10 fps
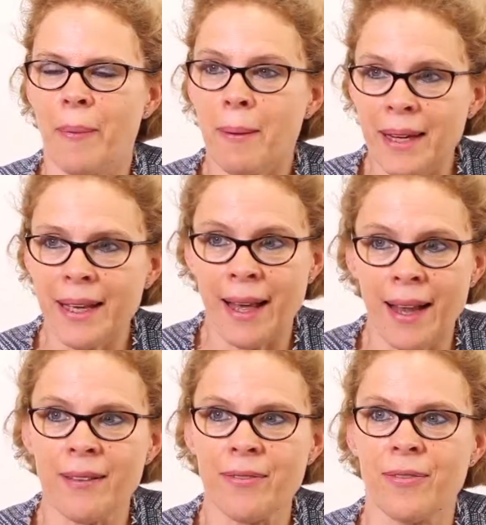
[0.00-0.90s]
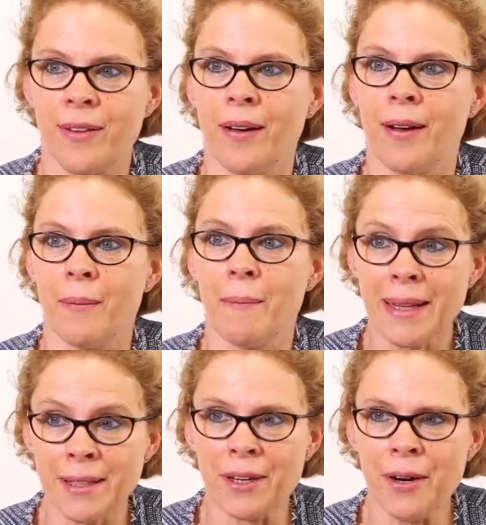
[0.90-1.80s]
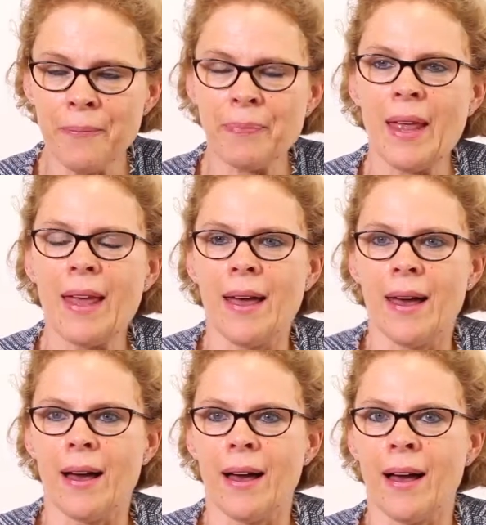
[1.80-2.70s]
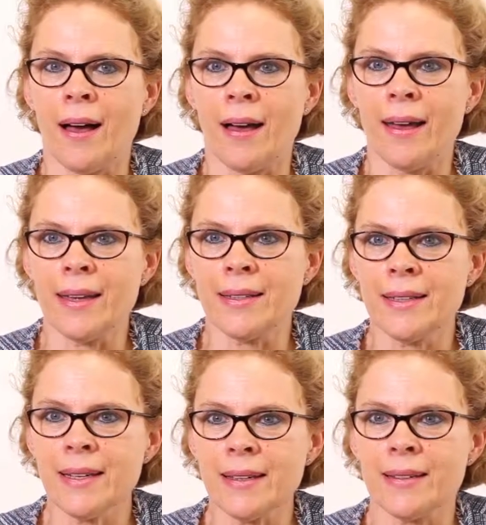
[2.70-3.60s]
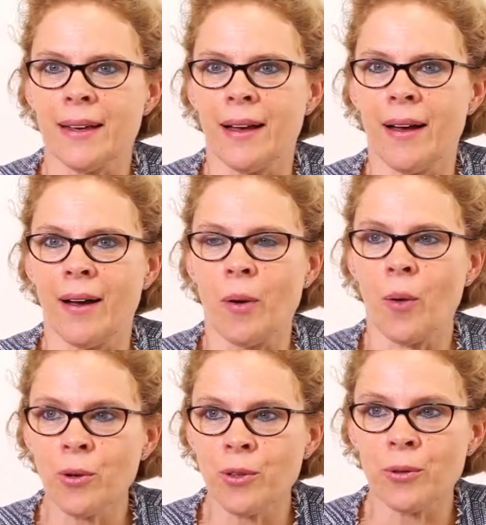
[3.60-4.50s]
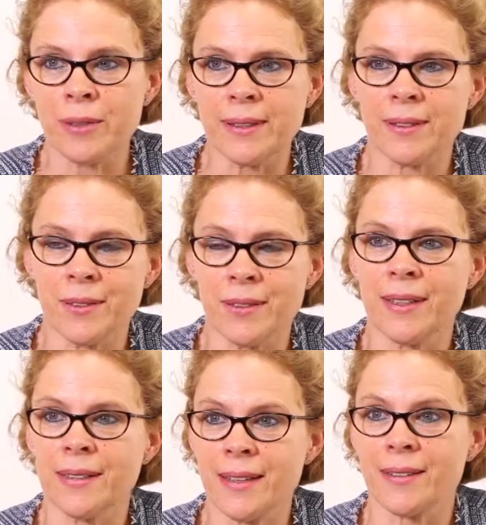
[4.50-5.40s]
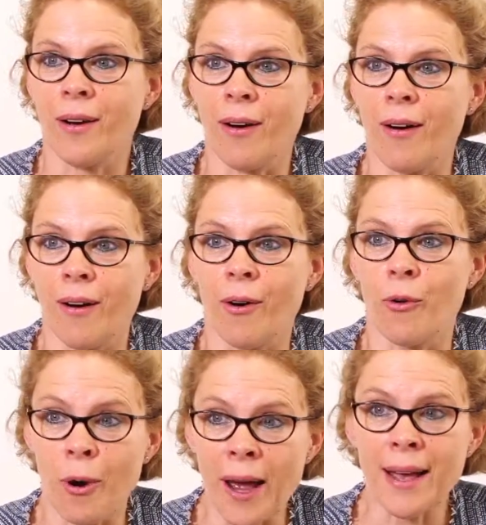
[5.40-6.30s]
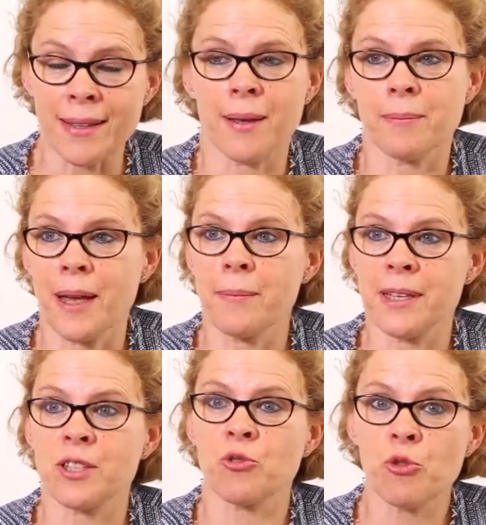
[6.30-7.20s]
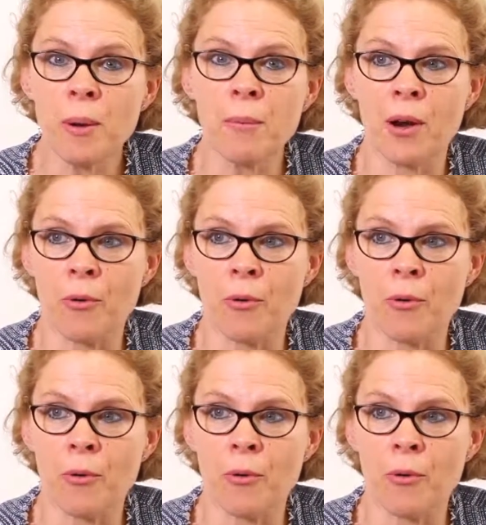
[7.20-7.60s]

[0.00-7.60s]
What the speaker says: public health matter. Indeed, although these diseases are rare, sometimes extremely